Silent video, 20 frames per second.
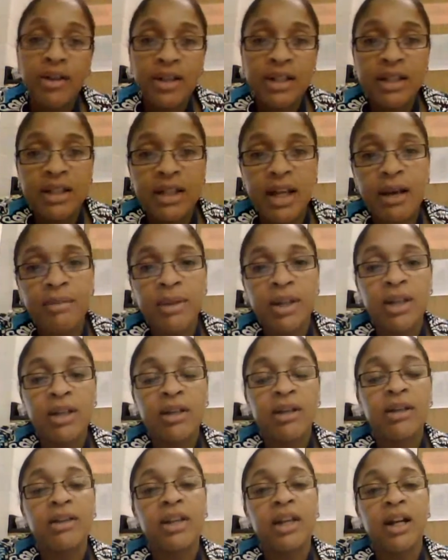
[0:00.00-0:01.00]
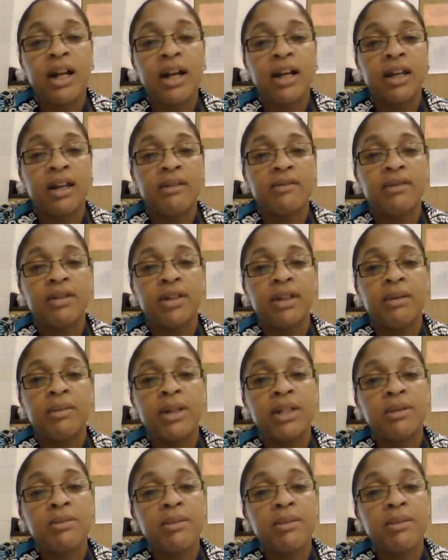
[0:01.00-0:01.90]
assignment that I gave them is